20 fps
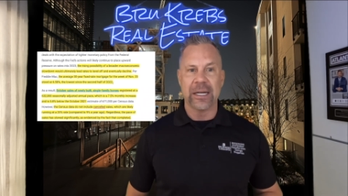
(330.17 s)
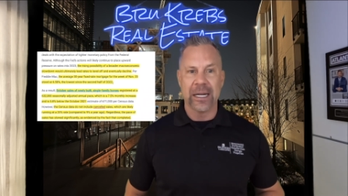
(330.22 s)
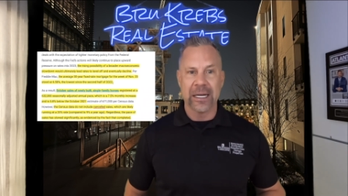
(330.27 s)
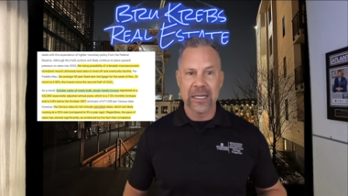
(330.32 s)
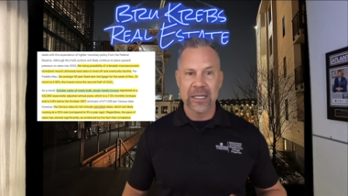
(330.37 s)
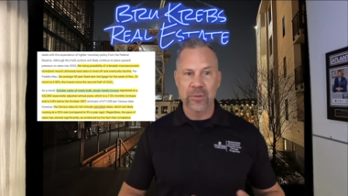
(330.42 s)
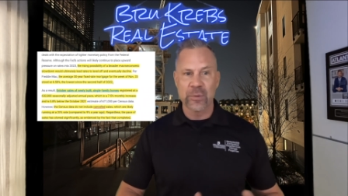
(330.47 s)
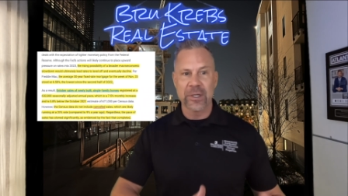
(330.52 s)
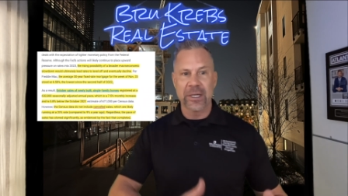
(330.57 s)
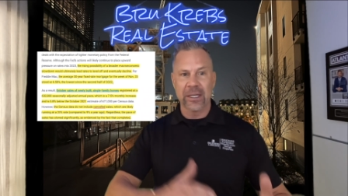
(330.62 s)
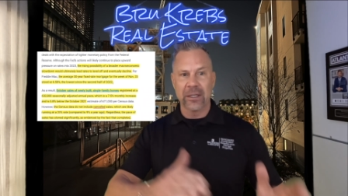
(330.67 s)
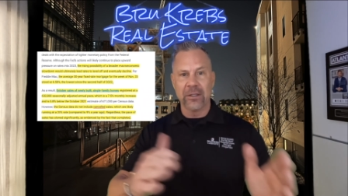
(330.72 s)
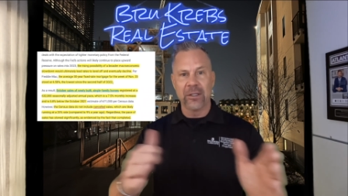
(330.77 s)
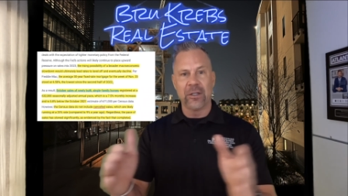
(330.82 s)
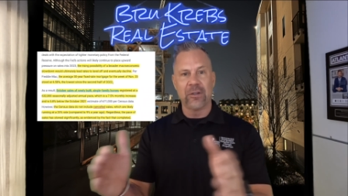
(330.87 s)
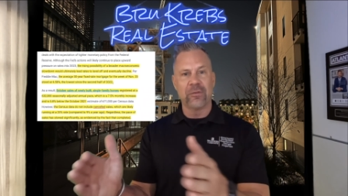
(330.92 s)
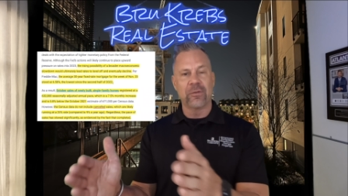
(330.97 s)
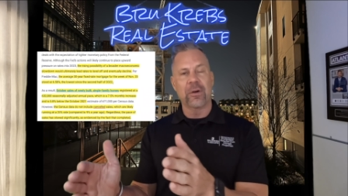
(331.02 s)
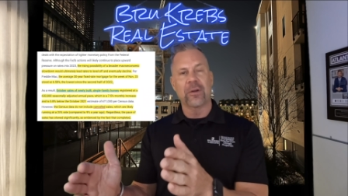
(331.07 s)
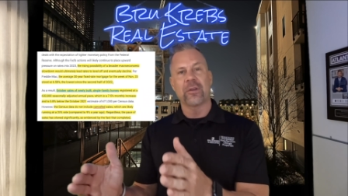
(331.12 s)
And as we get a
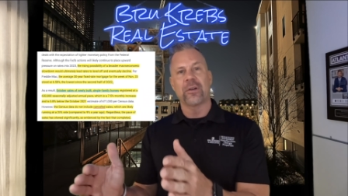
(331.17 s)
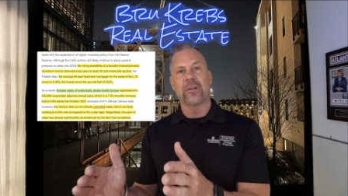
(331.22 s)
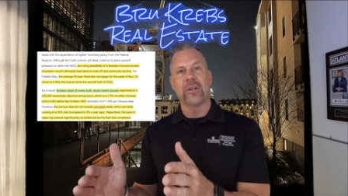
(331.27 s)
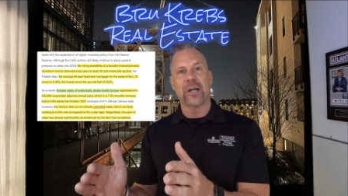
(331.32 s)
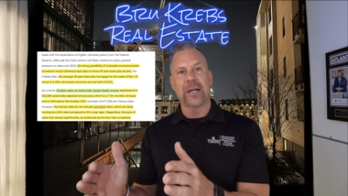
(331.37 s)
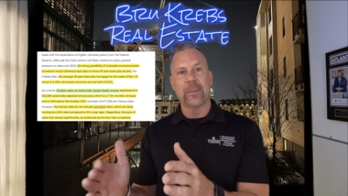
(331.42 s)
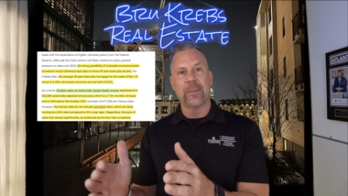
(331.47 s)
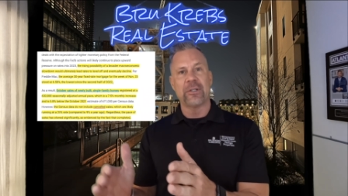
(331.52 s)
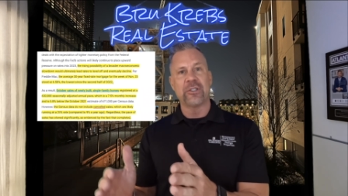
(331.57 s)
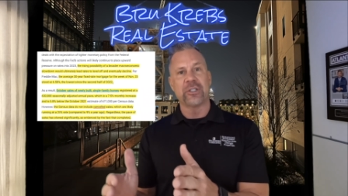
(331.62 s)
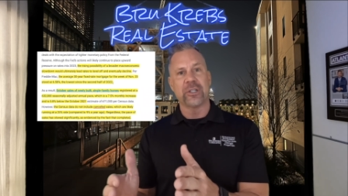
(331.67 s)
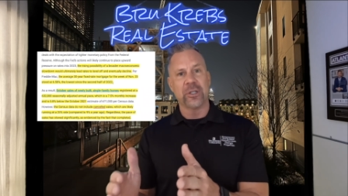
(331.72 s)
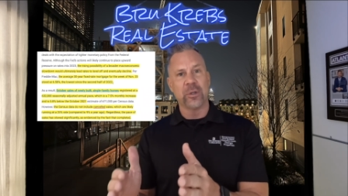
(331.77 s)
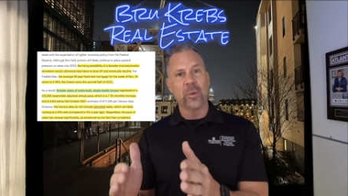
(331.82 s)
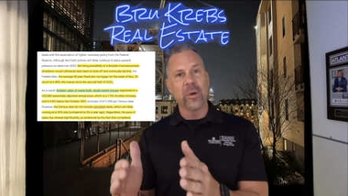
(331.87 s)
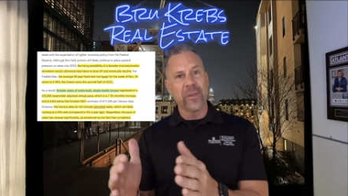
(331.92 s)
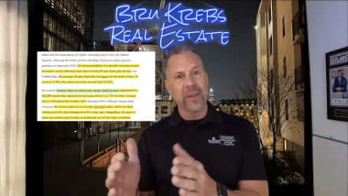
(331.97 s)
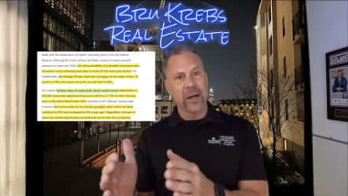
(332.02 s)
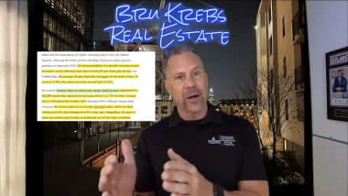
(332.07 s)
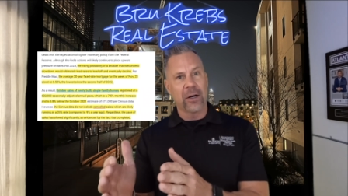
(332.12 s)
little further along, I'm going to show you
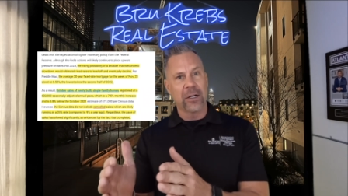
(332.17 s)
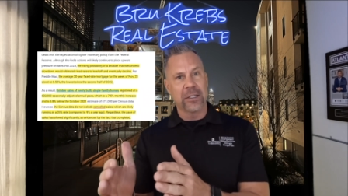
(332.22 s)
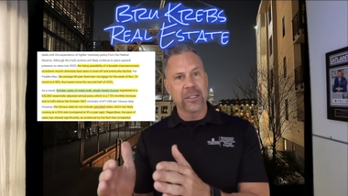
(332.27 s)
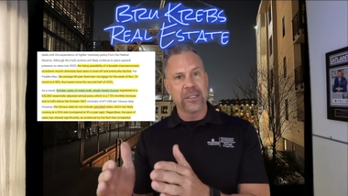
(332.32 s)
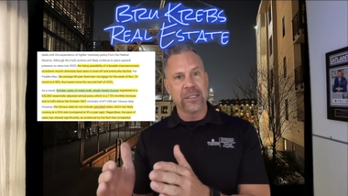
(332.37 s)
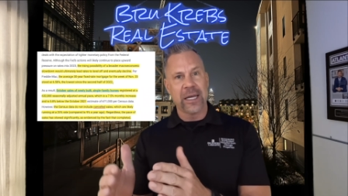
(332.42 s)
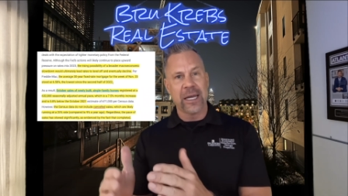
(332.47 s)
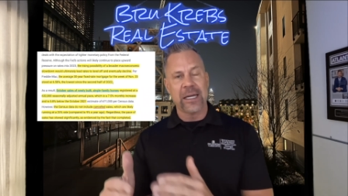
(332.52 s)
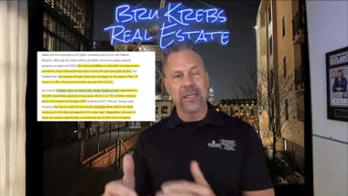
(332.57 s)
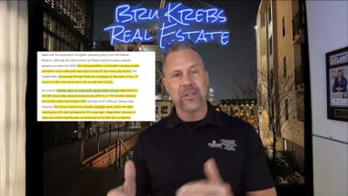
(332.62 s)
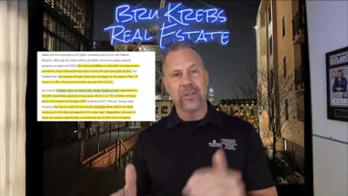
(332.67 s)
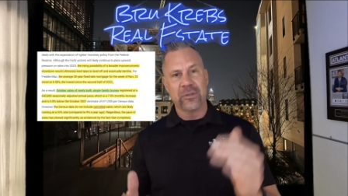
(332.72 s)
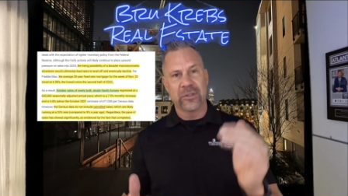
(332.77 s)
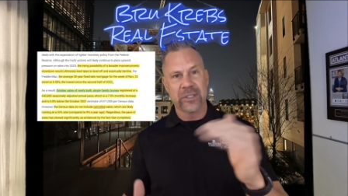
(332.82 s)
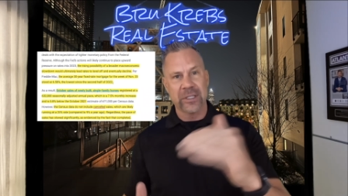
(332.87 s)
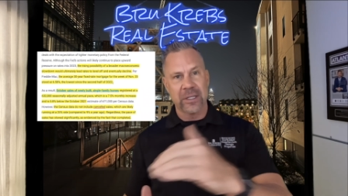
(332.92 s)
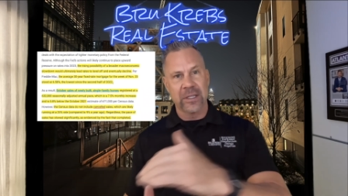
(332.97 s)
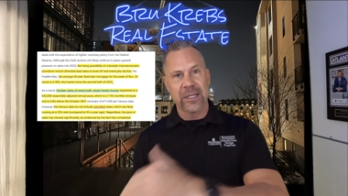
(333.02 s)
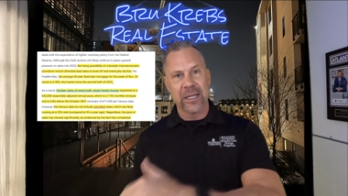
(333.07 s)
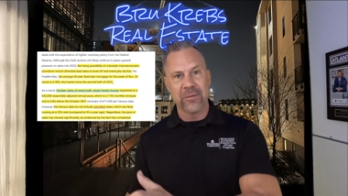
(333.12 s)
what they are today, and you'll
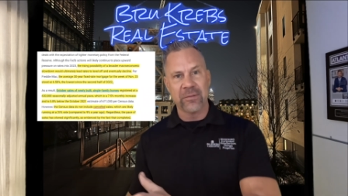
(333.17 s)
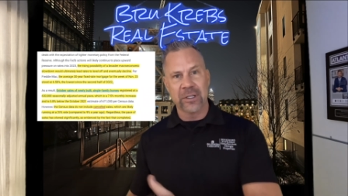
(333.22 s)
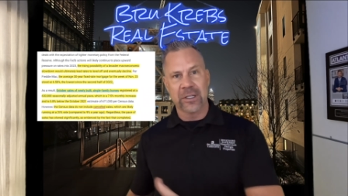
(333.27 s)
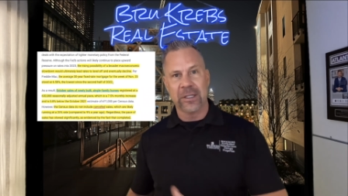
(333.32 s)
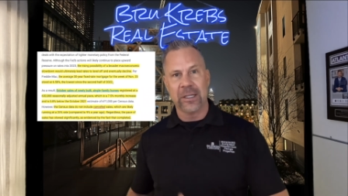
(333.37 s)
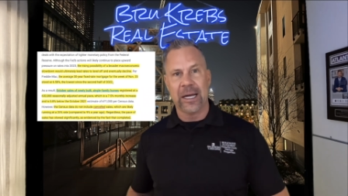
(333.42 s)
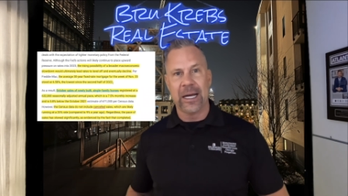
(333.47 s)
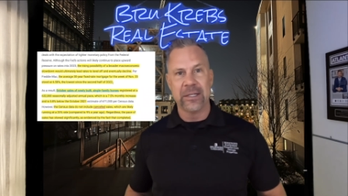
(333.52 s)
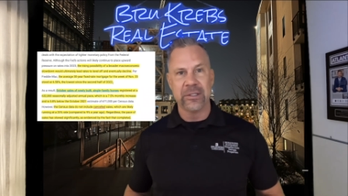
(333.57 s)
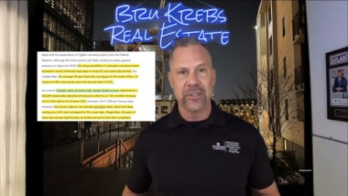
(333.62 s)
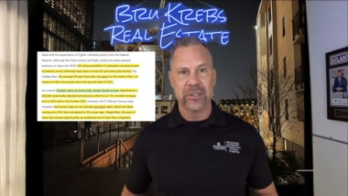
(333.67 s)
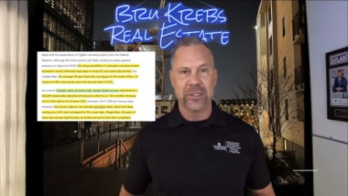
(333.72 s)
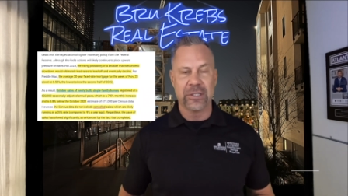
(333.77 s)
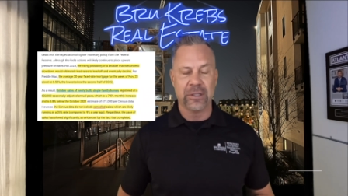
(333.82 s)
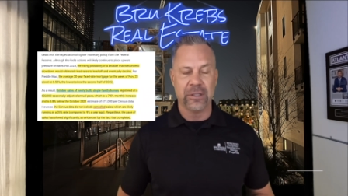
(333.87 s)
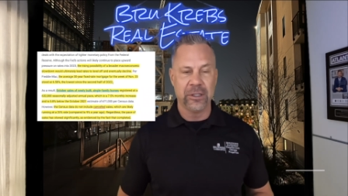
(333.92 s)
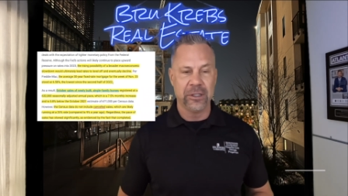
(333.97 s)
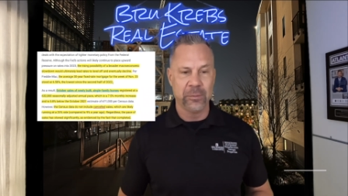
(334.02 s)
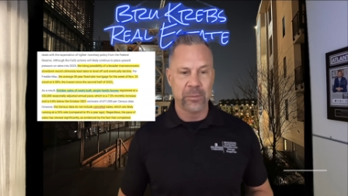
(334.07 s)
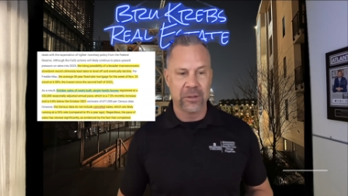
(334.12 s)
see that they've declined just a
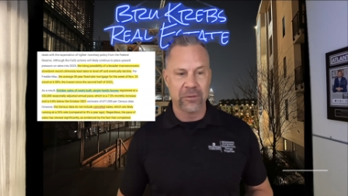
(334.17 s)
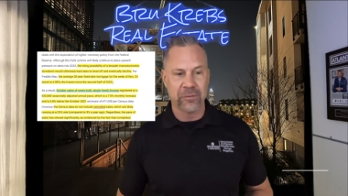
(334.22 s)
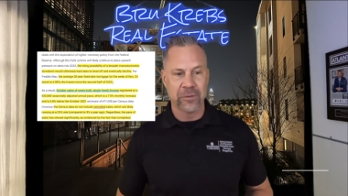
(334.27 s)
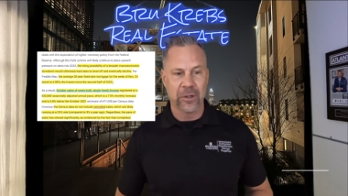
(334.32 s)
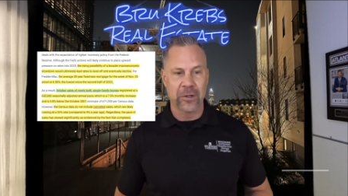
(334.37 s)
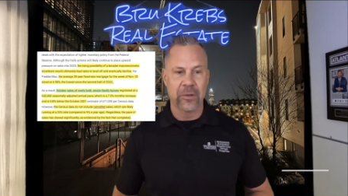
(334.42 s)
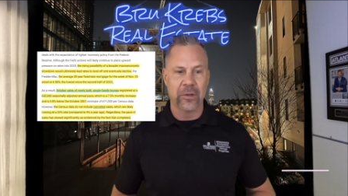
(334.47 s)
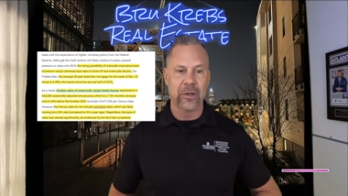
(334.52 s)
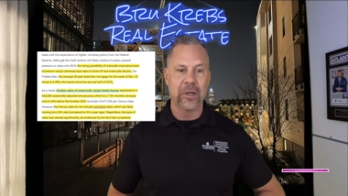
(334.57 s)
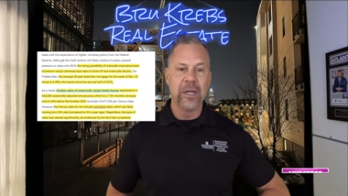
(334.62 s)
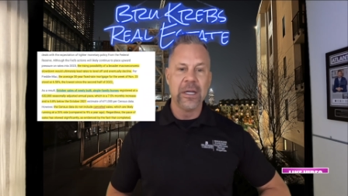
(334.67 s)
little bit further